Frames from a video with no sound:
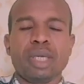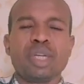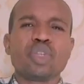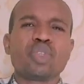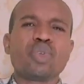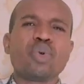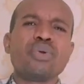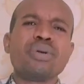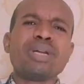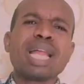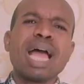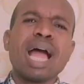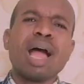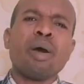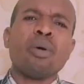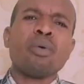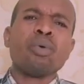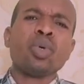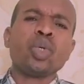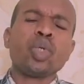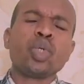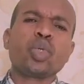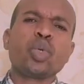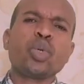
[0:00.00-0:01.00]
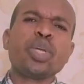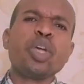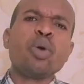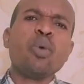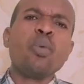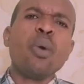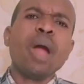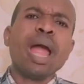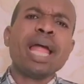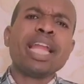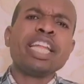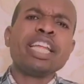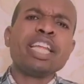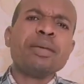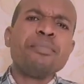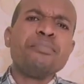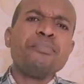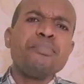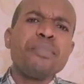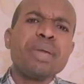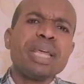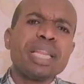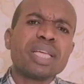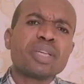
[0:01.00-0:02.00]
So now, doing well
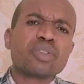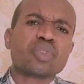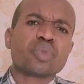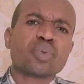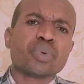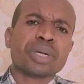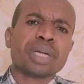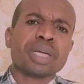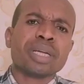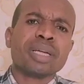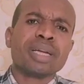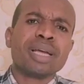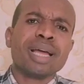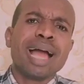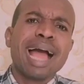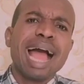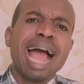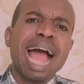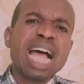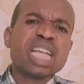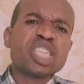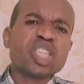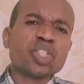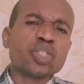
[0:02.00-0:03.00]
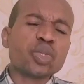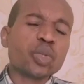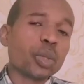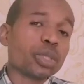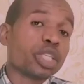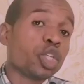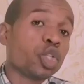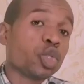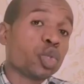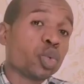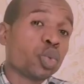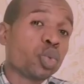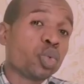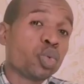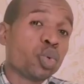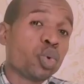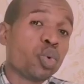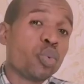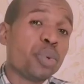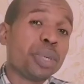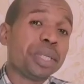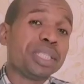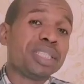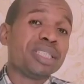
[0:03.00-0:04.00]
in ministry has nothing to do
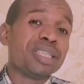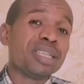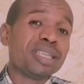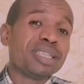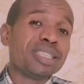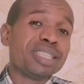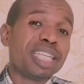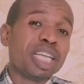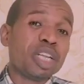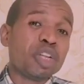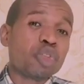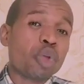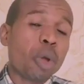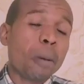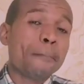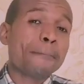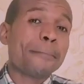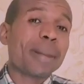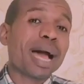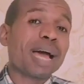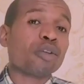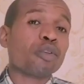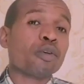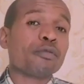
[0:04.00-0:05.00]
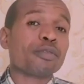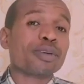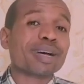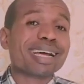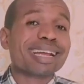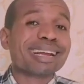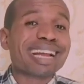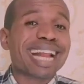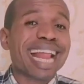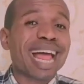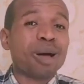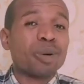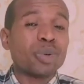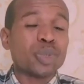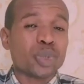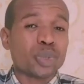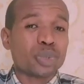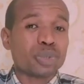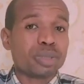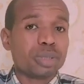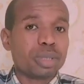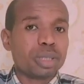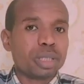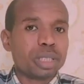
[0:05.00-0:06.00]
with the number of crowd
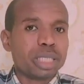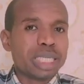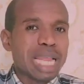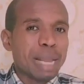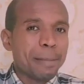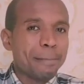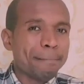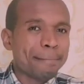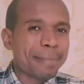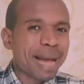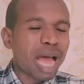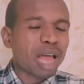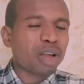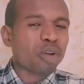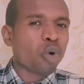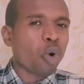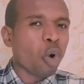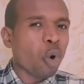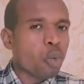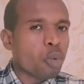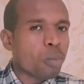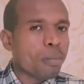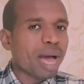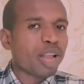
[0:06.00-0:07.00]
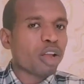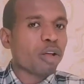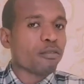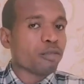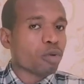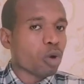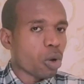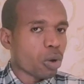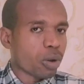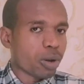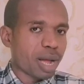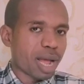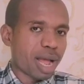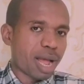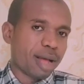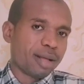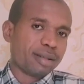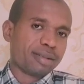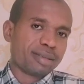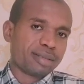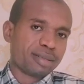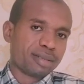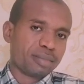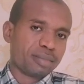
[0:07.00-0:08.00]
the man or woman of God has.